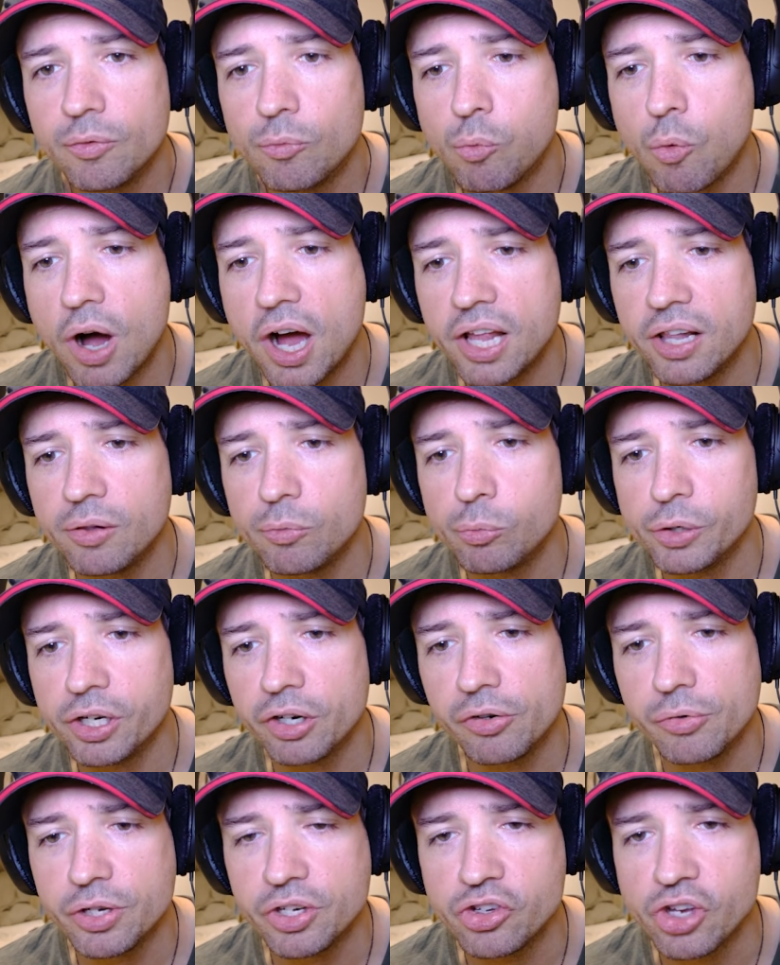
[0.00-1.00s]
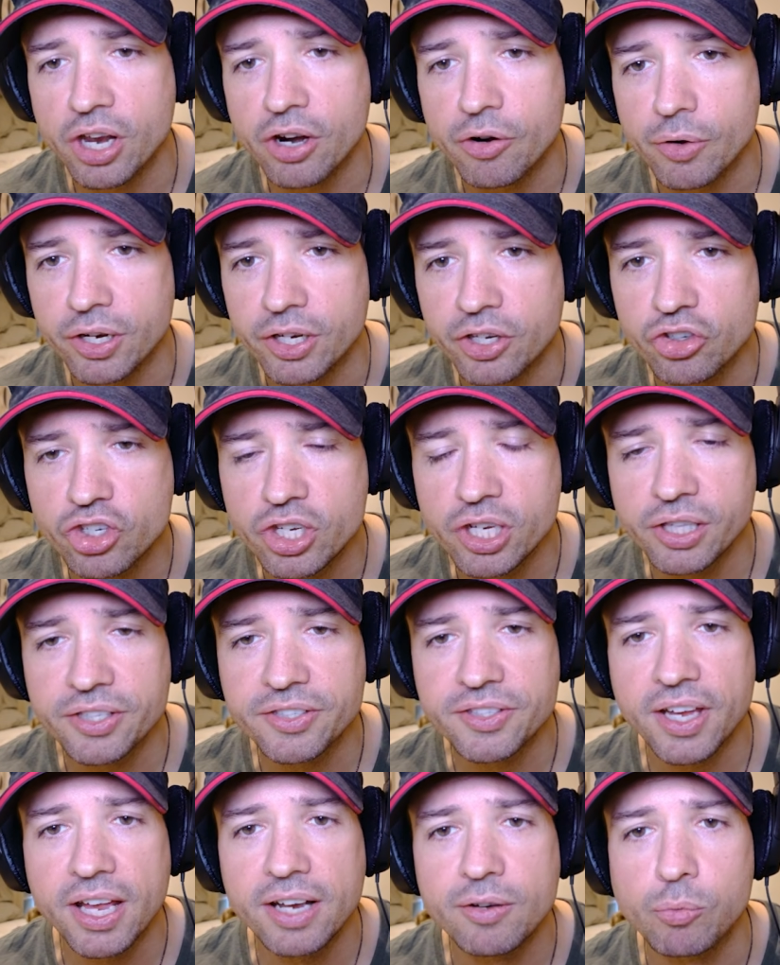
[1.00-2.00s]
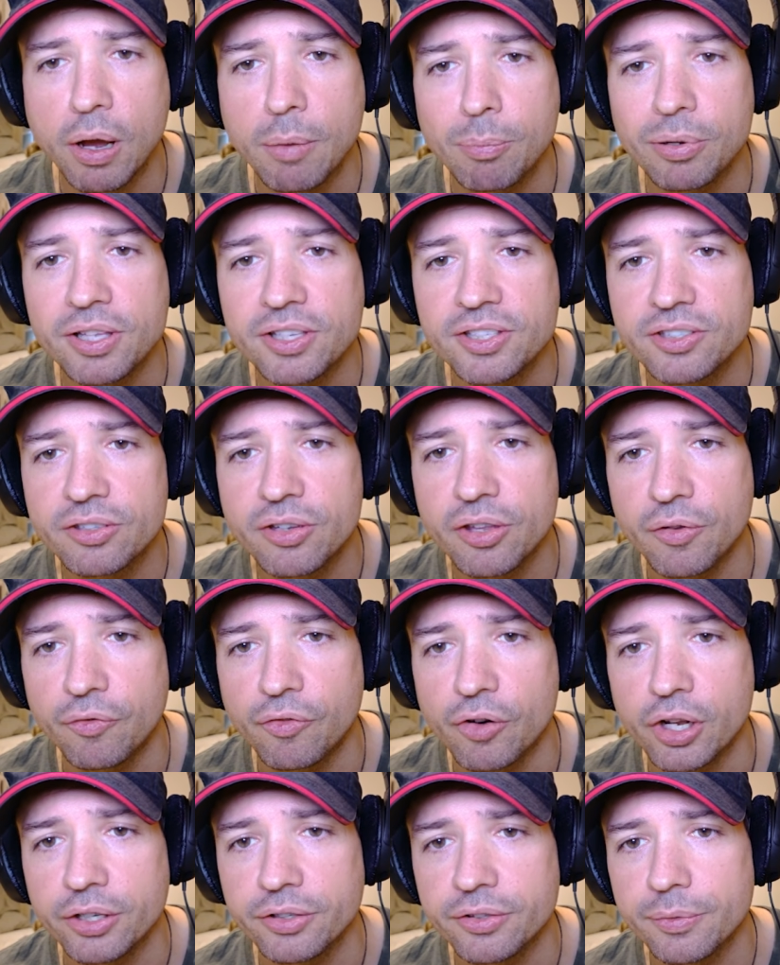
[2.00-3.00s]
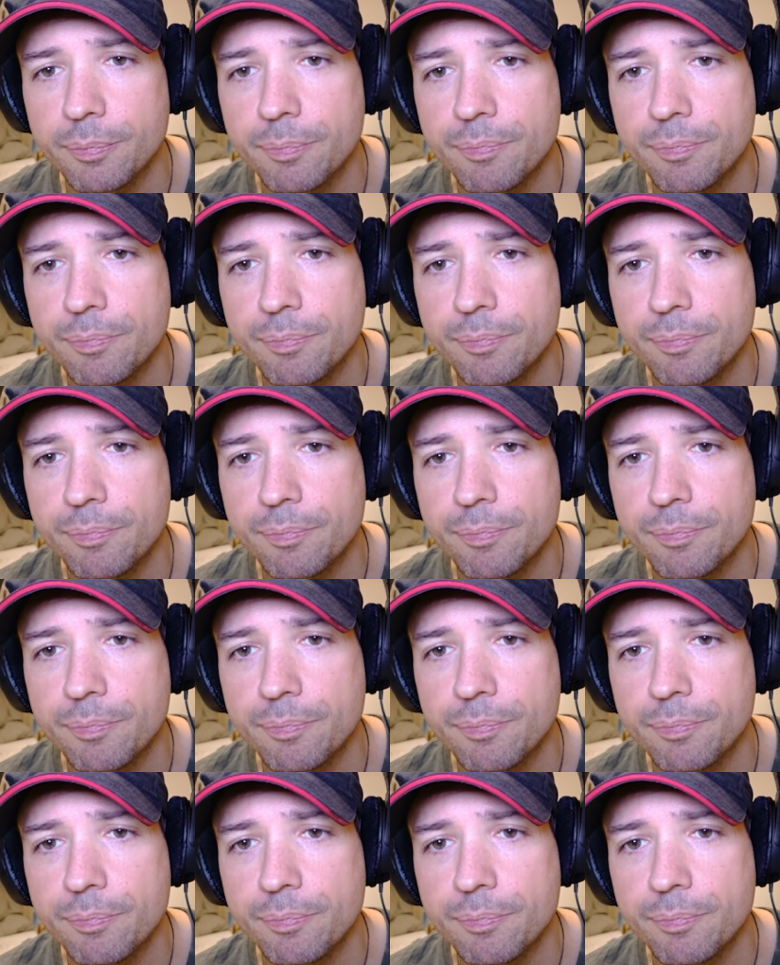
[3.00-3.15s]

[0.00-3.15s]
while we're regenerating shields and weapons to the front.